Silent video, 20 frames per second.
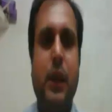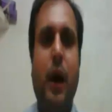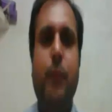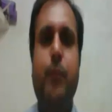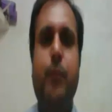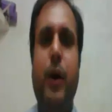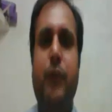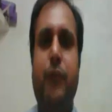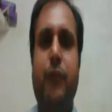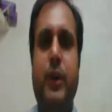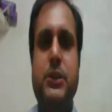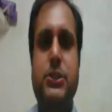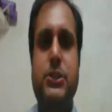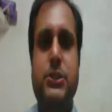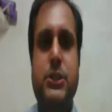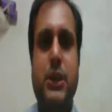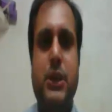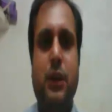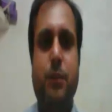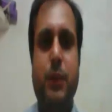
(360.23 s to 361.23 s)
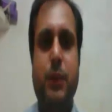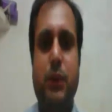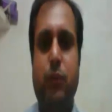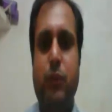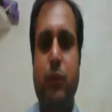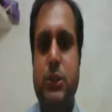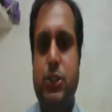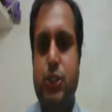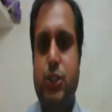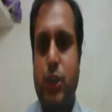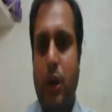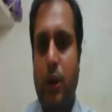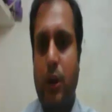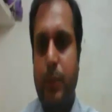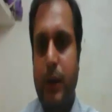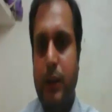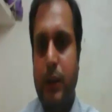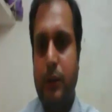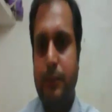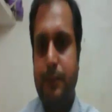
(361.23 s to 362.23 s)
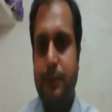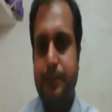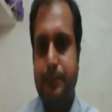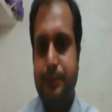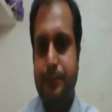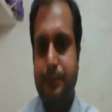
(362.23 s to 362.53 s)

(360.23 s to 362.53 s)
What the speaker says: a buffer state between Germany